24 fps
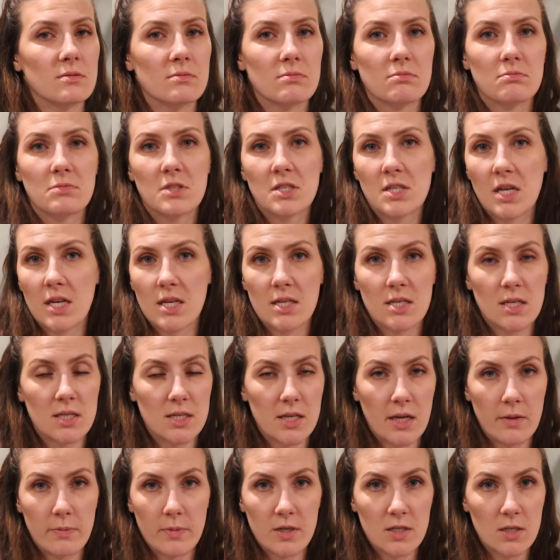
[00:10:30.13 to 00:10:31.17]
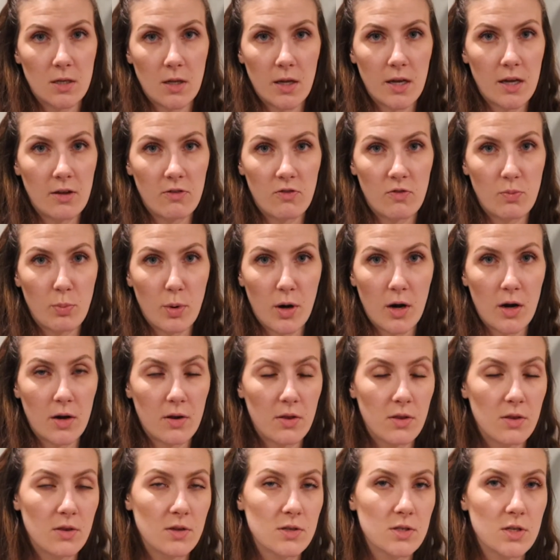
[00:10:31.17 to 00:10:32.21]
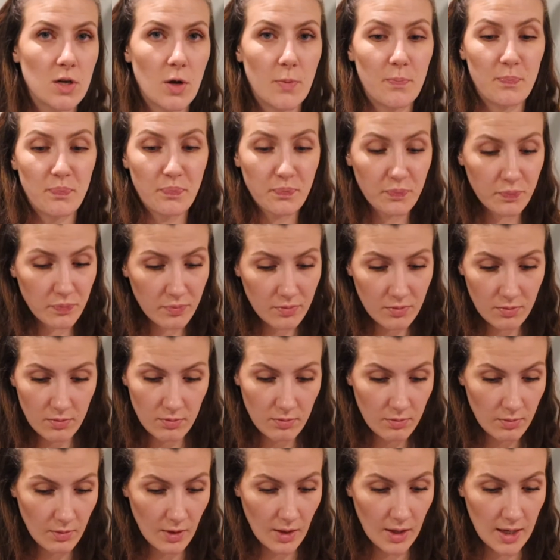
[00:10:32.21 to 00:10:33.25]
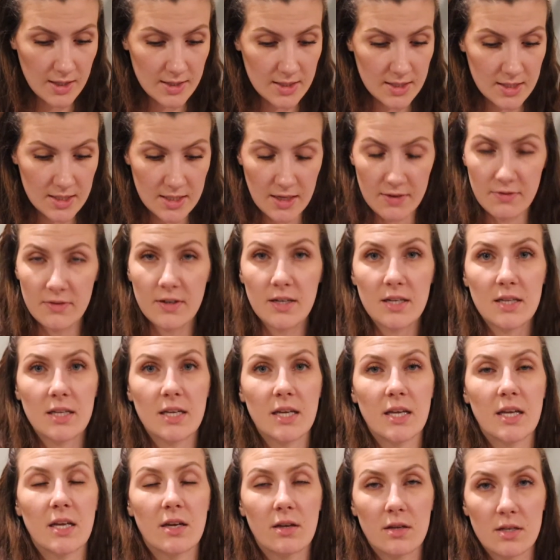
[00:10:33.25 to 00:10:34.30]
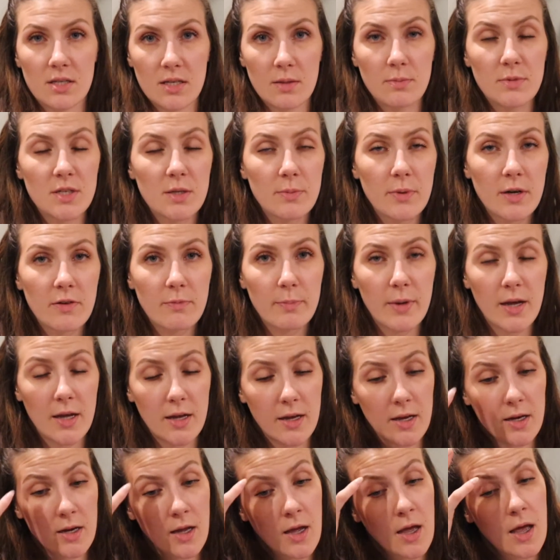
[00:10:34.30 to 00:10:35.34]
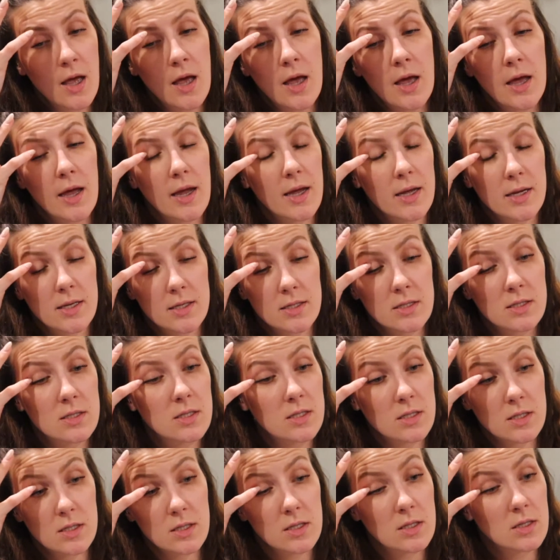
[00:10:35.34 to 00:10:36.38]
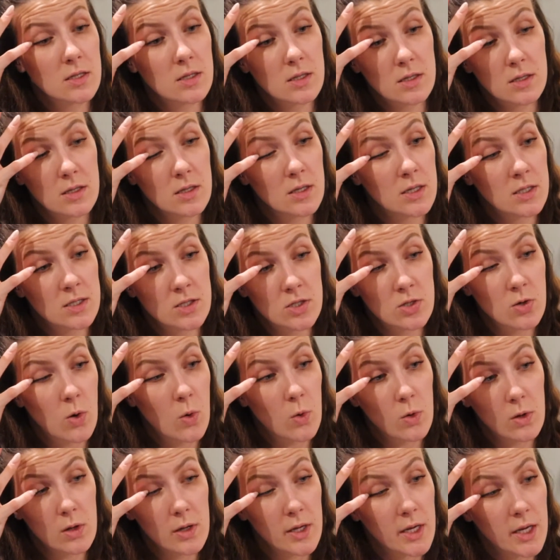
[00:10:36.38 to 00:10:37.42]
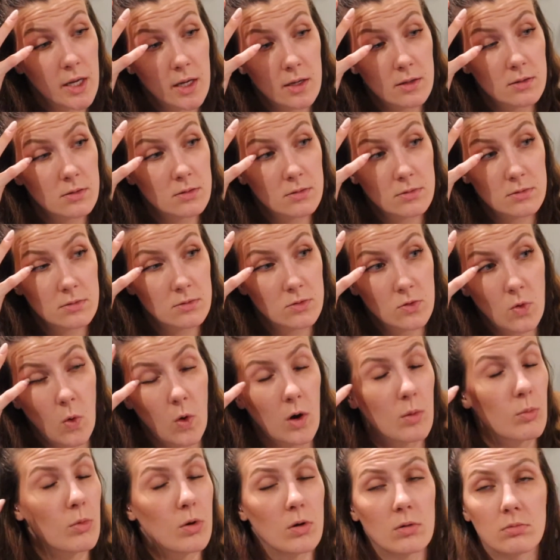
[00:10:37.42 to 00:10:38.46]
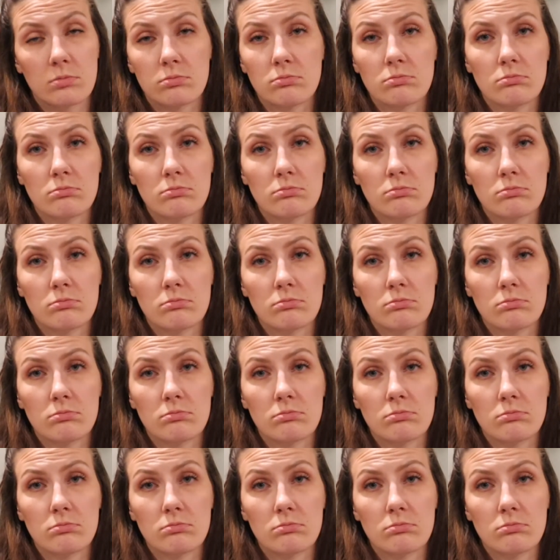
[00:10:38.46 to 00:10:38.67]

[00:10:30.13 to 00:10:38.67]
stays the same until I give birth. So that's definitely a symptom of mine, and it's totally normal.